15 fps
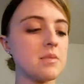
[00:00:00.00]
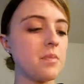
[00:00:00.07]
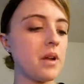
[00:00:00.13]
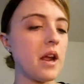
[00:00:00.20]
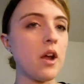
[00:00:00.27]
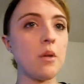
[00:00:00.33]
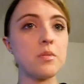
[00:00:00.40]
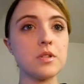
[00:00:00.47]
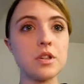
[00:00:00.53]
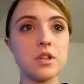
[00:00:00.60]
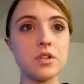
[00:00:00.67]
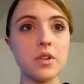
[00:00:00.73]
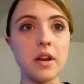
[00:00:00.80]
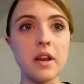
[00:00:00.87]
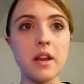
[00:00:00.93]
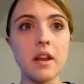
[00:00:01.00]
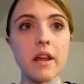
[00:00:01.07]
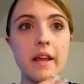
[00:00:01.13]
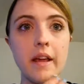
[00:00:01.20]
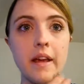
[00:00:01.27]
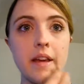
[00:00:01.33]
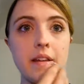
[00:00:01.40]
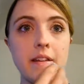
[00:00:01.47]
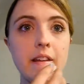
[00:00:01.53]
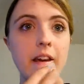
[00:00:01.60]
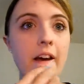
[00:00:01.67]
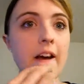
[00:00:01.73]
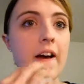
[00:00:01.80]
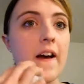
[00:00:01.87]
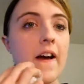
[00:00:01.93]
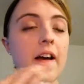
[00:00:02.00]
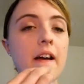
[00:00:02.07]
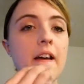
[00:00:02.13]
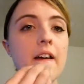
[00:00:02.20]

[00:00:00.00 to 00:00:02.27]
But I hope you enjoyed it, and yeah,